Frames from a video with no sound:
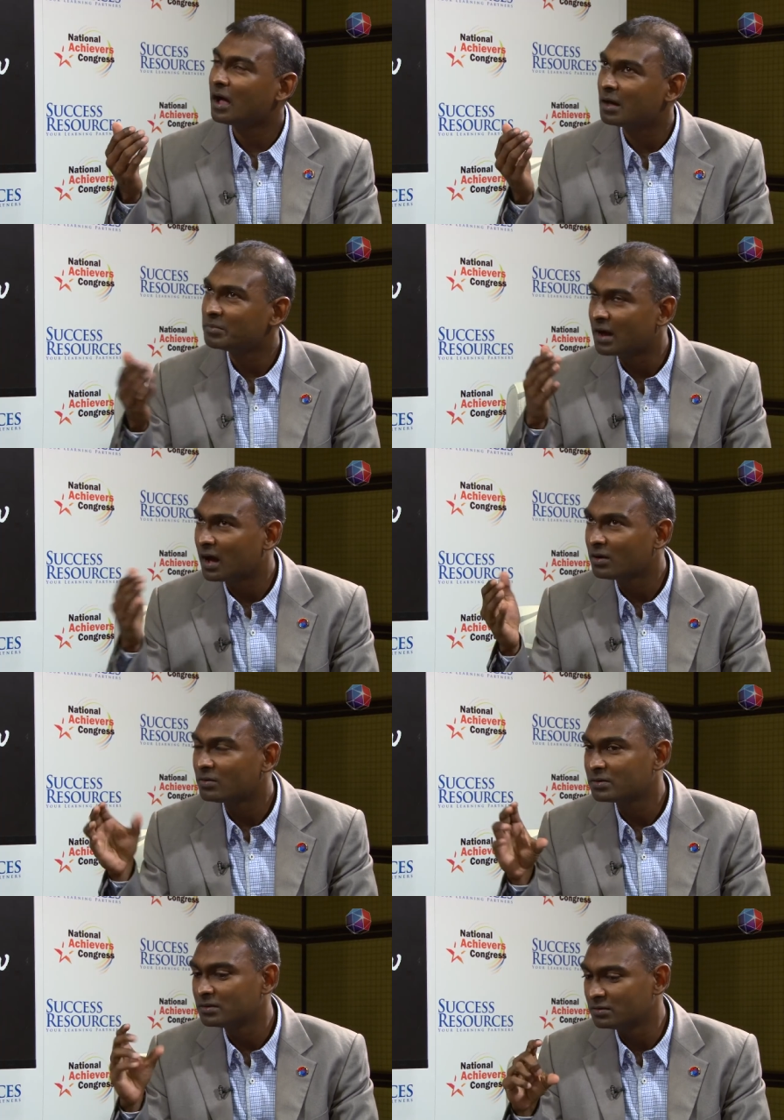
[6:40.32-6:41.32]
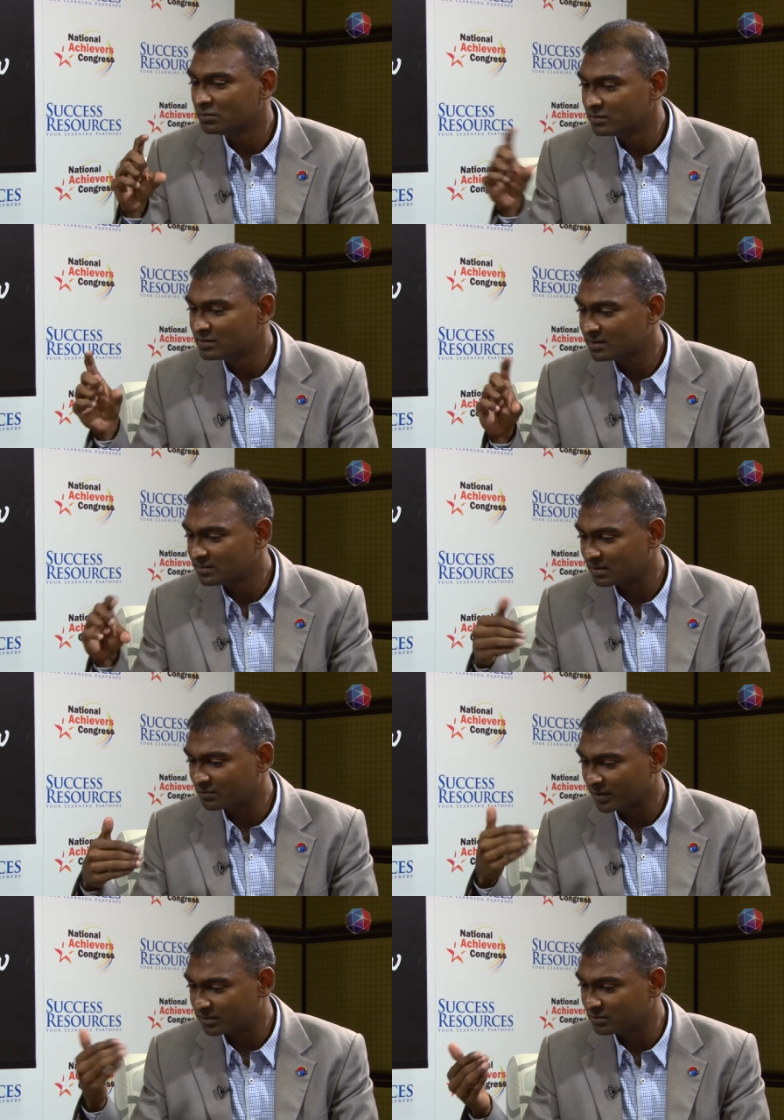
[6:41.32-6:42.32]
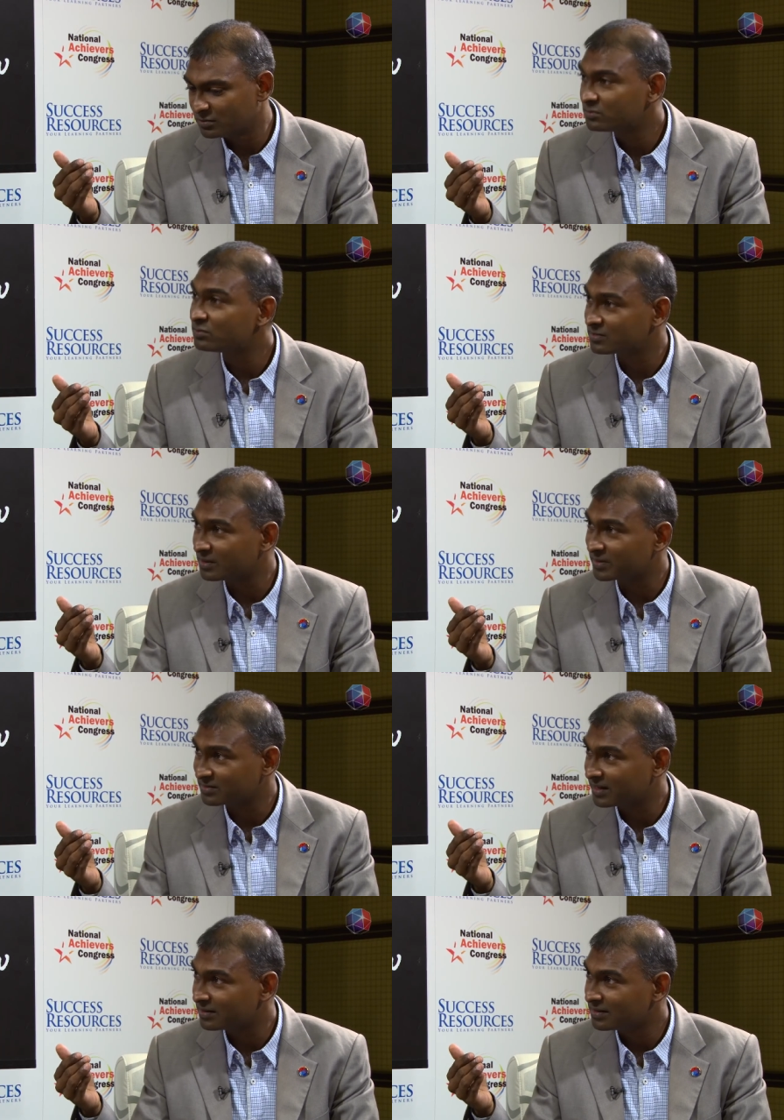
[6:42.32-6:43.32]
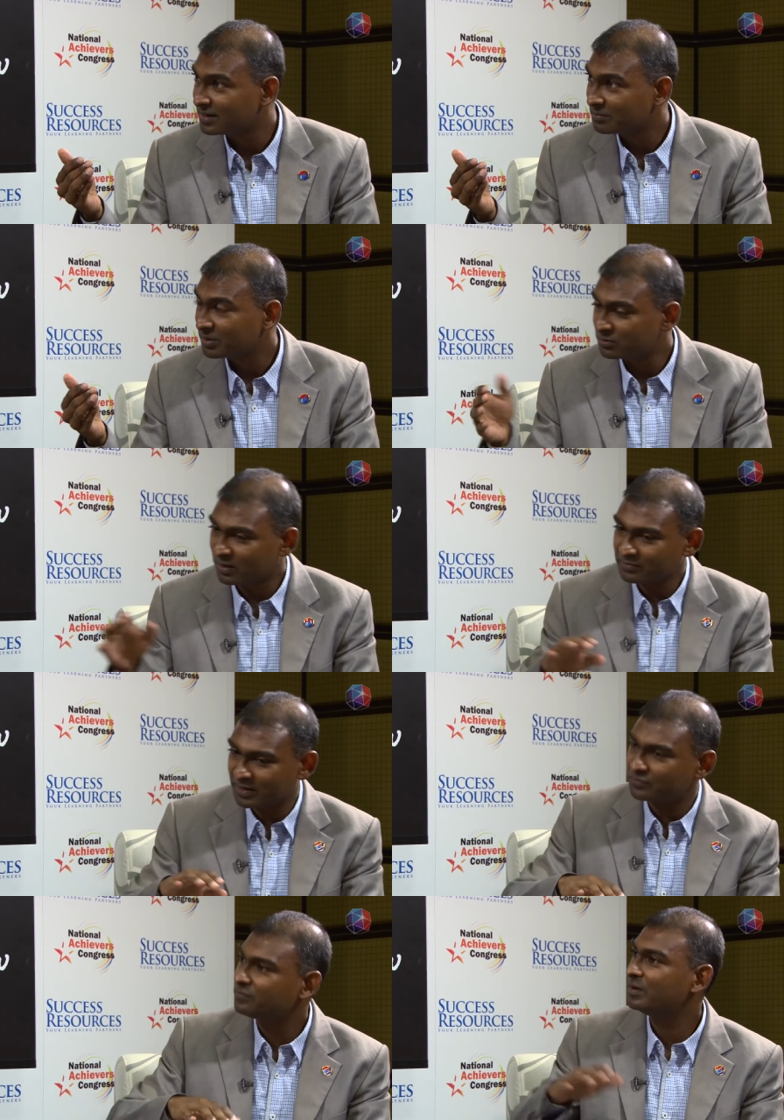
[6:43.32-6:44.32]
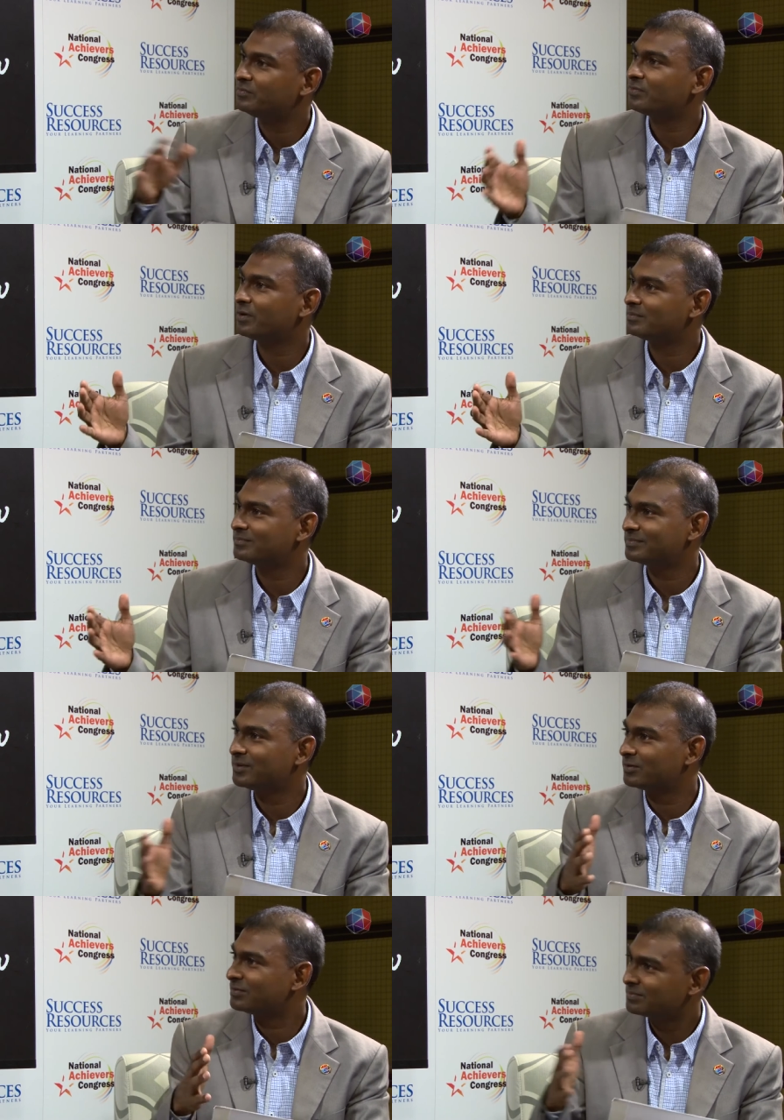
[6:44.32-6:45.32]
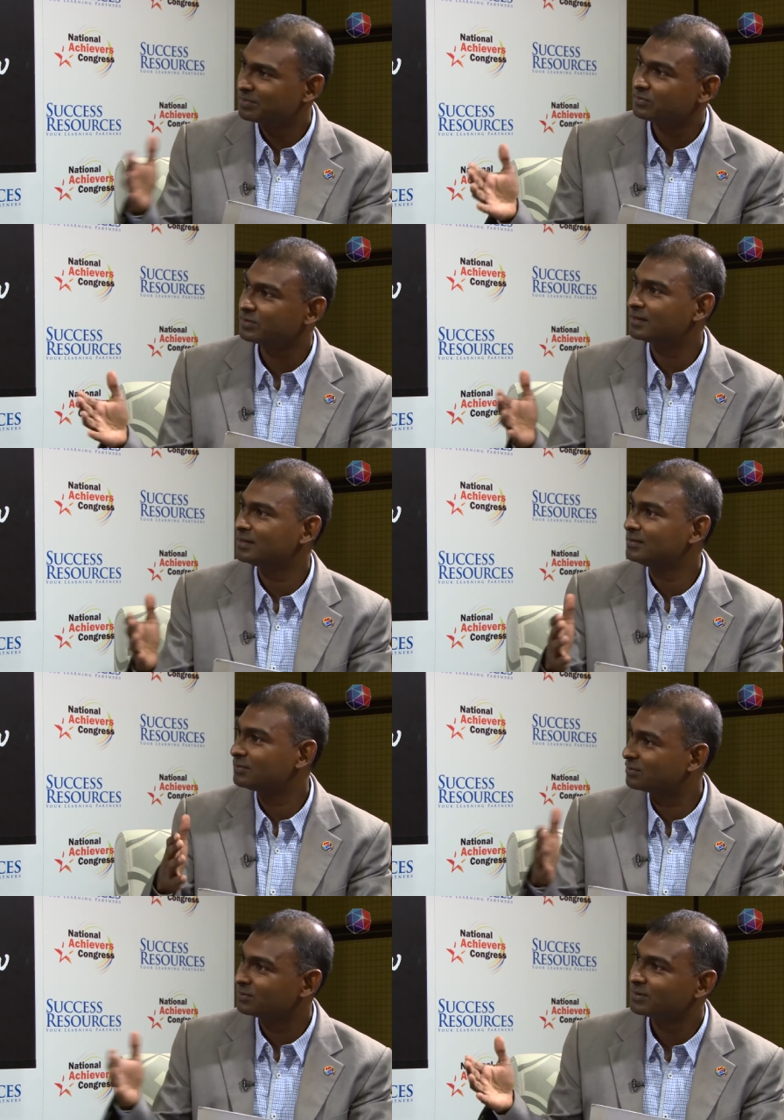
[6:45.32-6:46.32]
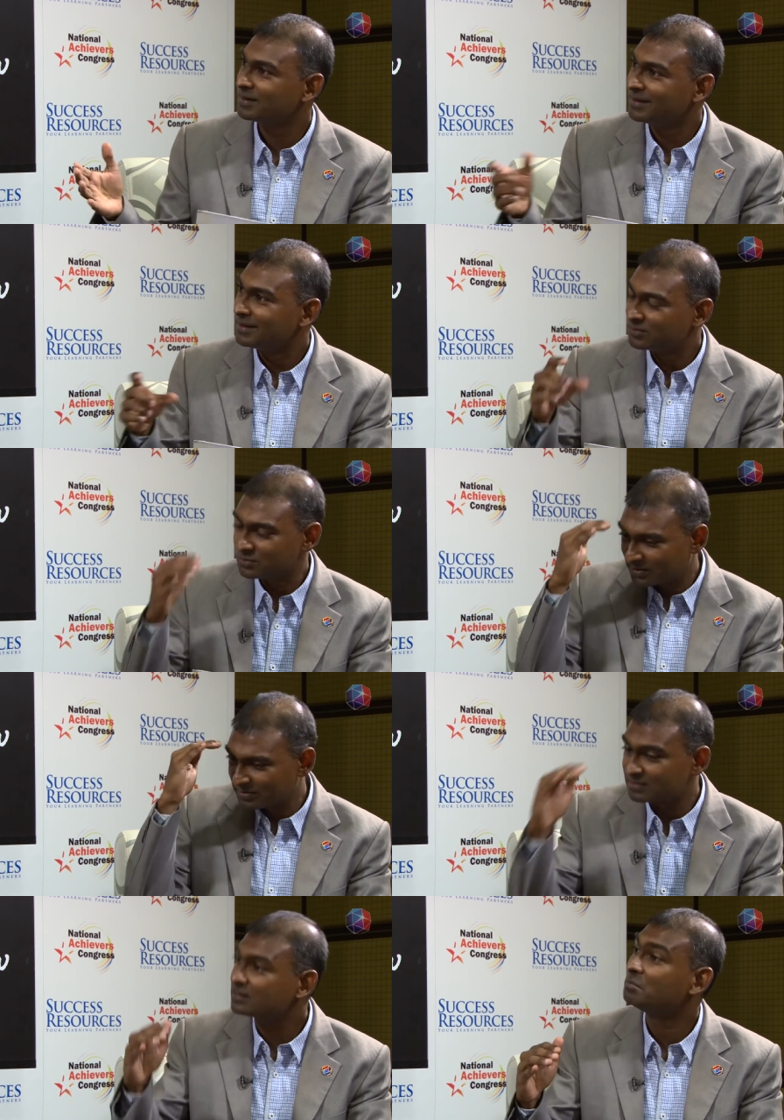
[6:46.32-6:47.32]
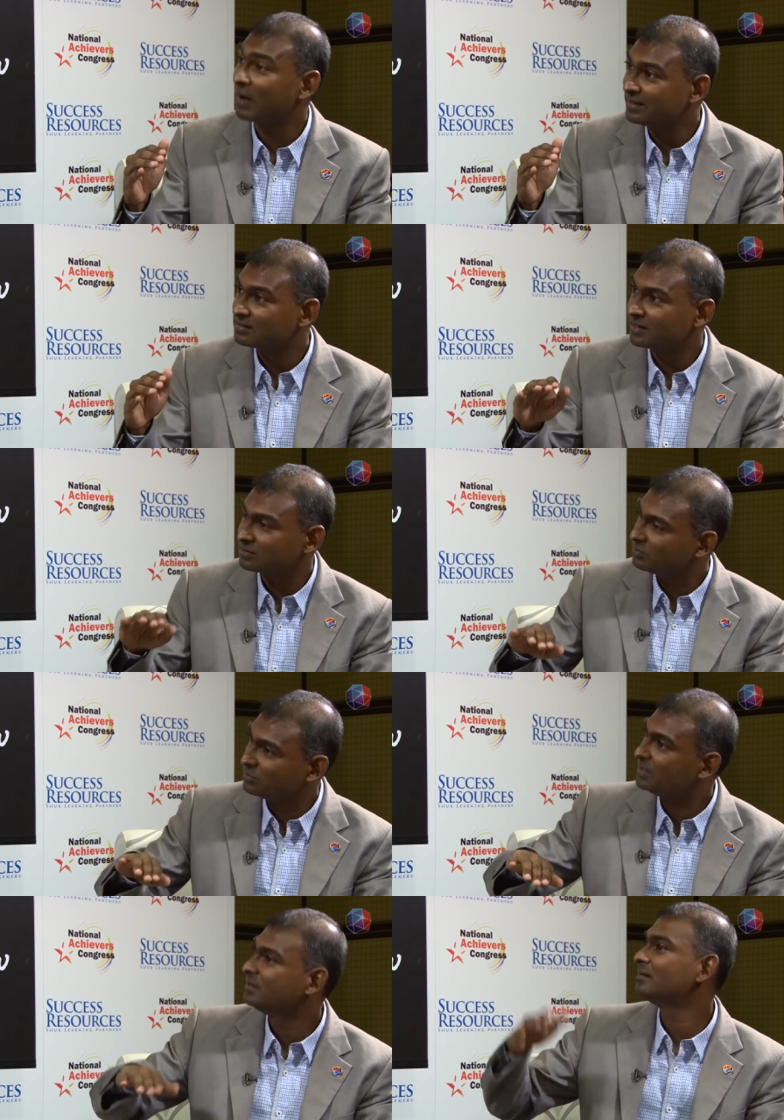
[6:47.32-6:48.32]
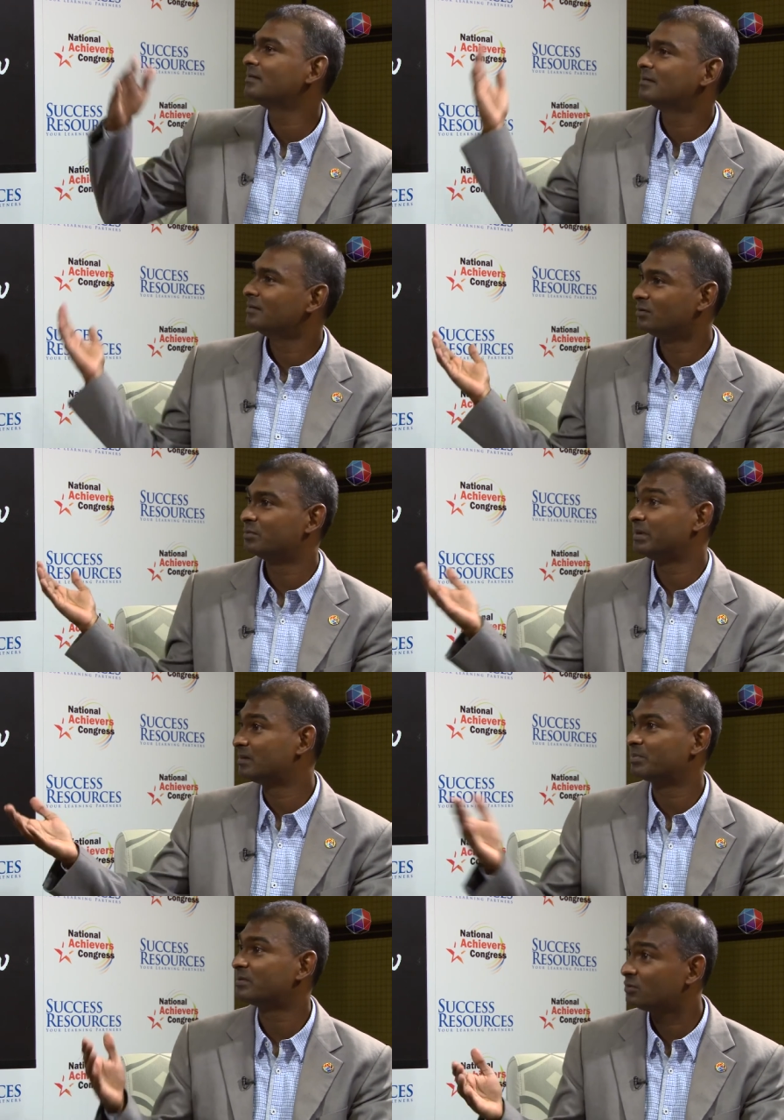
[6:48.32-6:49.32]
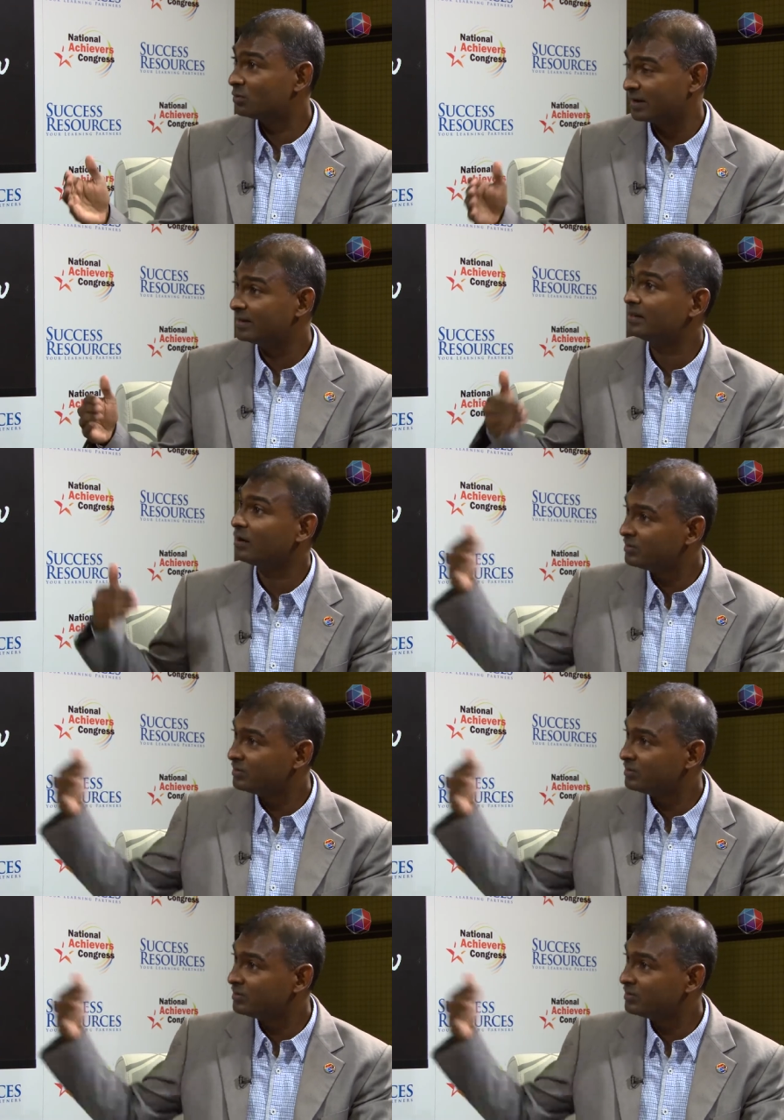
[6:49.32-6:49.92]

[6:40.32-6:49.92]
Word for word: I mean, how, you know, these things affected you to some extent, but to have that flip from, you know, poverty to to having a certain mindset, to really, you know, be the person you are, and then now